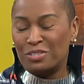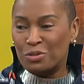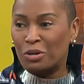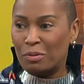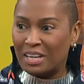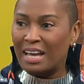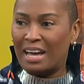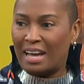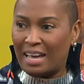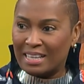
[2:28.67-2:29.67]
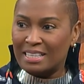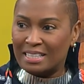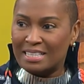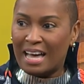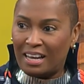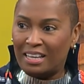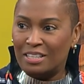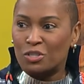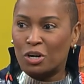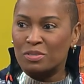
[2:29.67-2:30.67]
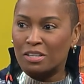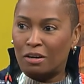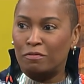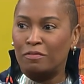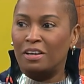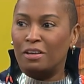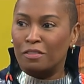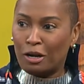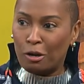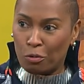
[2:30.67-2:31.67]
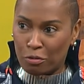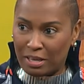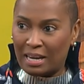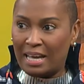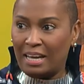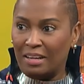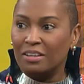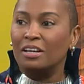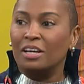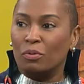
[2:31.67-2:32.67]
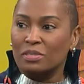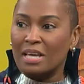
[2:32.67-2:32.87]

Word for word: story, but Etal, in terms of the clothing line, what was